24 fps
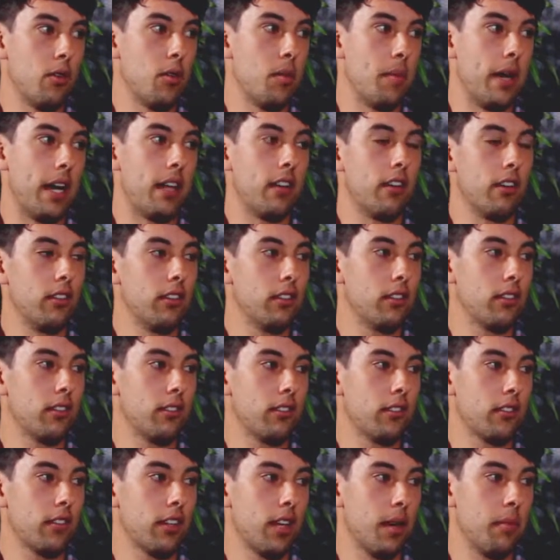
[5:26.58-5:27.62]
you about
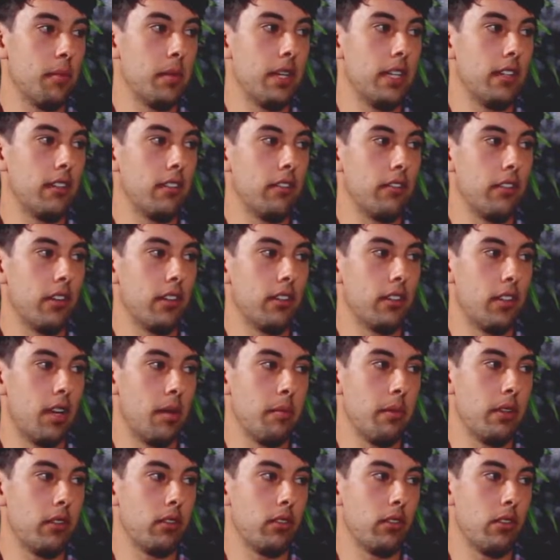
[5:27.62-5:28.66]
those companies the first
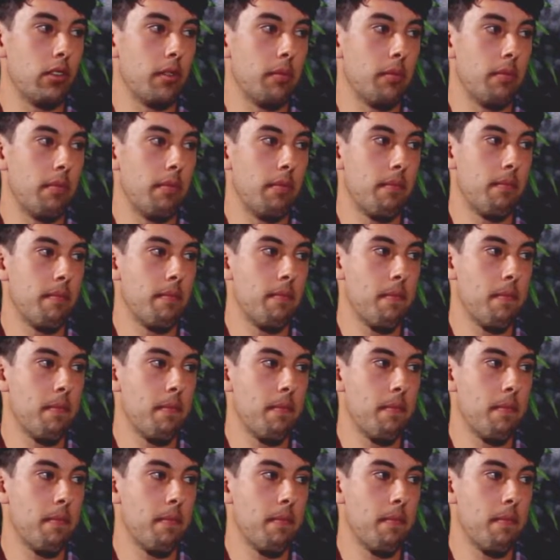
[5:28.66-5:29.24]
time you saw them?